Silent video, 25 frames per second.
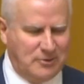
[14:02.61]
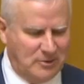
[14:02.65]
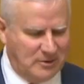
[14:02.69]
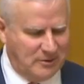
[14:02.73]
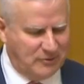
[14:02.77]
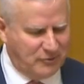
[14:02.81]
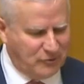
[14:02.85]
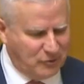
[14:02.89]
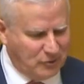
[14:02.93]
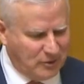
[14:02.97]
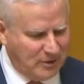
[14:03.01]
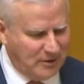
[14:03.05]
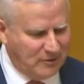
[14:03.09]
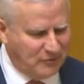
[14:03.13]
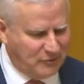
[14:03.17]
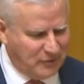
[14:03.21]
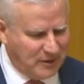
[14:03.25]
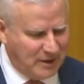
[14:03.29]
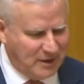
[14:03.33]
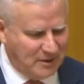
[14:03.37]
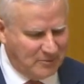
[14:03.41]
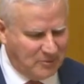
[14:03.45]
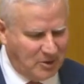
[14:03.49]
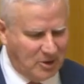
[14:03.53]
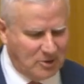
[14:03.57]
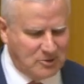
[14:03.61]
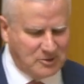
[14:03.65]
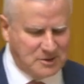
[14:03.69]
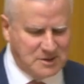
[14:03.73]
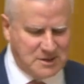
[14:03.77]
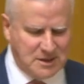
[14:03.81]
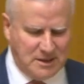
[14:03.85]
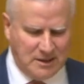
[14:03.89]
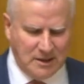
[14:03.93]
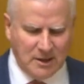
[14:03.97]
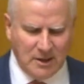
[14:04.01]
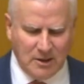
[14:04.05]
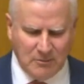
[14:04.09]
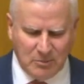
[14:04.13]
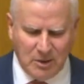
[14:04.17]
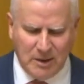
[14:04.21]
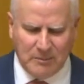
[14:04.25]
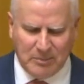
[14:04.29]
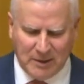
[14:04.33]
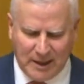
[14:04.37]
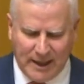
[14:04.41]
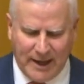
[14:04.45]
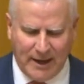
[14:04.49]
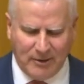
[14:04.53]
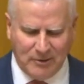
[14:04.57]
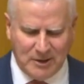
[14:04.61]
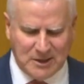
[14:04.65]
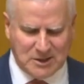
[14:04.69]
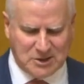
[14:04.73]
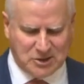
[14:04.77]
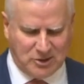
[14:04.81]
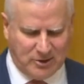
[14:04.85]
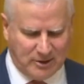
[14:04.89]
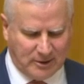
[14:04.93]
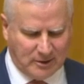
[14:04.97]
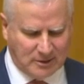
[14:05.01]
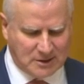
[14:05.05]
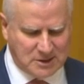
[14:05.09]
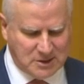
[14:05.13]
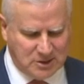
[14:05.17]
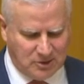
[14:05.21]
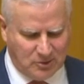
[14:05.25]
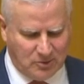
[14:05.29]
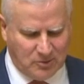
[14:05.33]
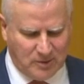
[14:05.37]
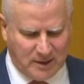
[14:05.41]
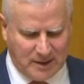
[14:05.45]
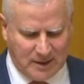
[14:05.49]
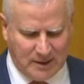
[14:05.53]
in a free and fair democracy, people are entitled to